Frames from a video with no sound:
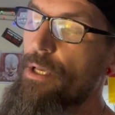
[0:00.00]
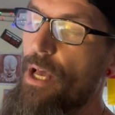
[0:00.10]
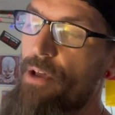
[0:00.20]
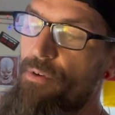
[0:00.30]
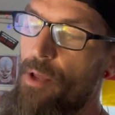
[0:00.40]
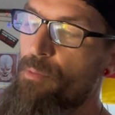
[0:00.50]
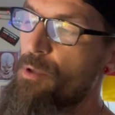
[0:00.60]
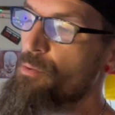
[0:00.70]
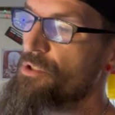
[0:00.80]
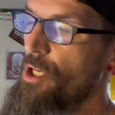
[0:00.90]
I've had
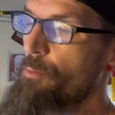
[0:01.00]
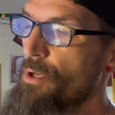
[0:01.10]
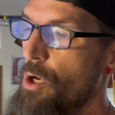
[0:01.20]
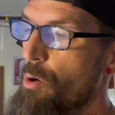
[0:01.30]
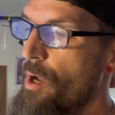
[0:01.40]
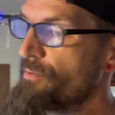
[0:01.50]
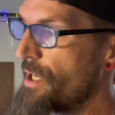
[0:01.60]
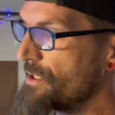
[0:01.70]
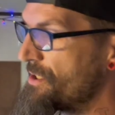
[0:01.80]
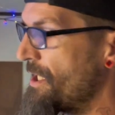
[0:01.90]
people tell me, "Oh, I've
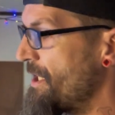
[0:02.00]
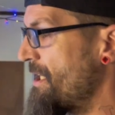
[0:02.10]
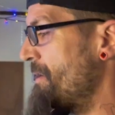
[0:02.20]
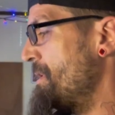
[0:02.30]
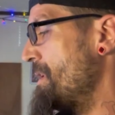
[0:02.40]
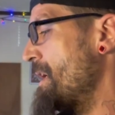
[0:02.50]
got sand out here.